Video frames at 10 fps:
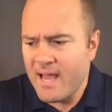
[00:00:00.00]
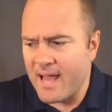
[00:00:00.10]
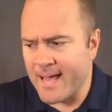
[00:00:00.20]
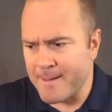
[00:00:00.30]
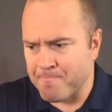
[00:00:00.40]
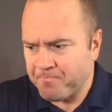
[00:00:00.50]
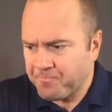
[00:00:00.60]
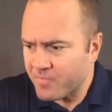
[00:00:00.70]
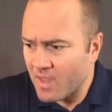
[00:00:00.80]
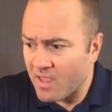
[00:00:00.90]
Um,
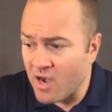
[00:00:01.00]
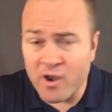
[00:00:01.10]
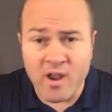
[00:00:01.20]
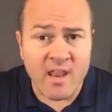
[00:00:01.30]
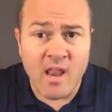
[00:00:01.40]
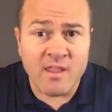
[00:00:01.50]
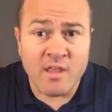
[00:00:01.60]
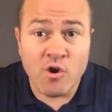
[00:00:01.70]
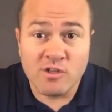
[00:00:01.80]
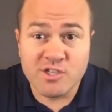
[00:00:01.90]
you know, and, and and
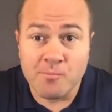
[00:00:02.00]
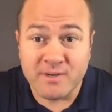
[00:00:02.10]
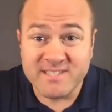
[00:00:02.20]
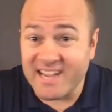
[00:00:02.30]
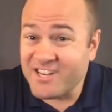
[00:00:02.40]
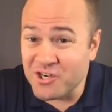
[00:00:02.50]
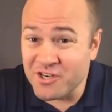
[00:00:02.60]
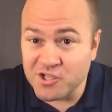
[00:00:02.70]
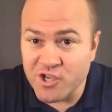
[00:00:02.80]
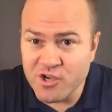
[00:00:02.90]
then also protection
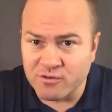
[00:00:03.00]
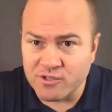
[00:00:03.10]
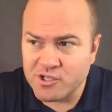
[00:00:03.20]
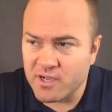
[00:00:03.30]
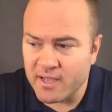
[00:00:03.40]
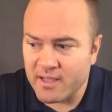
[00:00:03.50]
is huge.